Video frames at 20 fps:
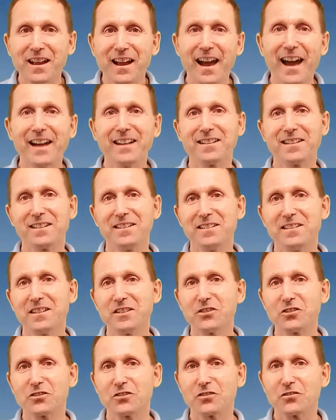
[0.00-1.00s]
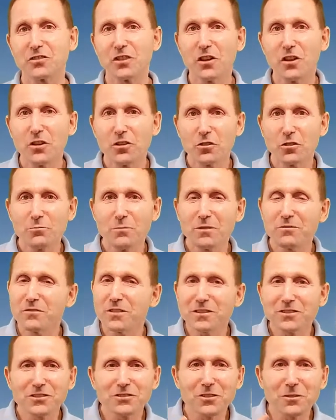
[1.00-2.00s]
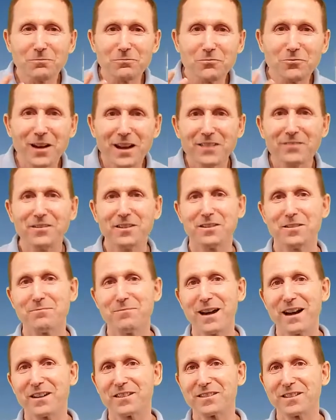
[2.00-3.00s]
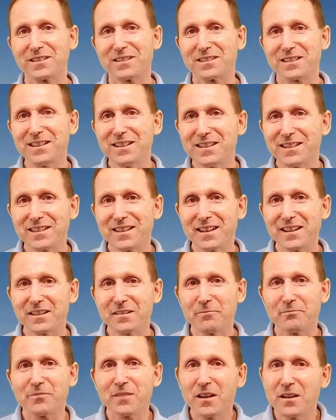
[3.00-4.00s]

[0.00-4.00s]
and clinicians who have not stopped raving about it since then,